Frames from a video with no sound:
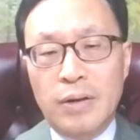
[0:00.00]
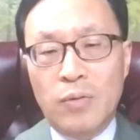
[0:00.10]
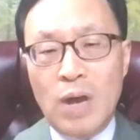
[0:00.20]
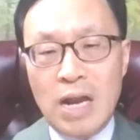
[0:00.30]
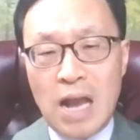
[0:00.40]

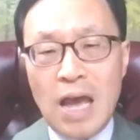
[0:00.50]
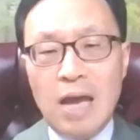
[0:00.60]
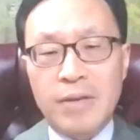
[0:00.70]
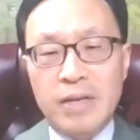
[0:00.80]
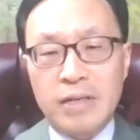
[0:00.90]
while
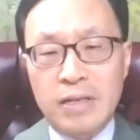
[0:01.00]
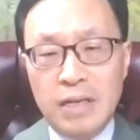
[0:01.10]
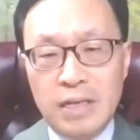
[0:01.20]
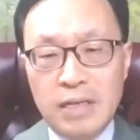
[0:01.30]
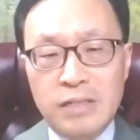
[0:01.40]
having
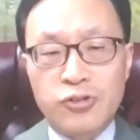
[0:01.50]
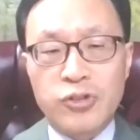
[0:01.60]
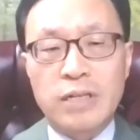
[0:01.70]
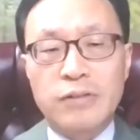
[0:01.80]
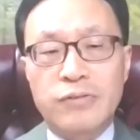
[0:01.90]
his
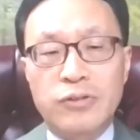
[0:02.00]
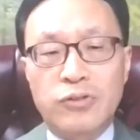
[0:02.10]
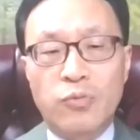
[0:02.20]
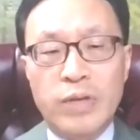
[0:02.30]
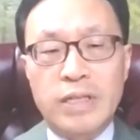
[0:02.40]
children
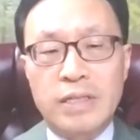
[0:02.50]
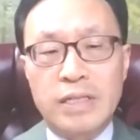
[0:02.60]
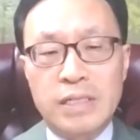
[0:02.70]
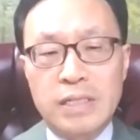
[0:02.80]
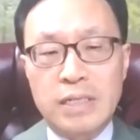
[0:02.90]
to
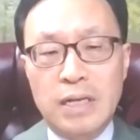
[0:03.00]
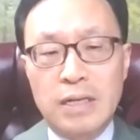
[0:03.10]
witness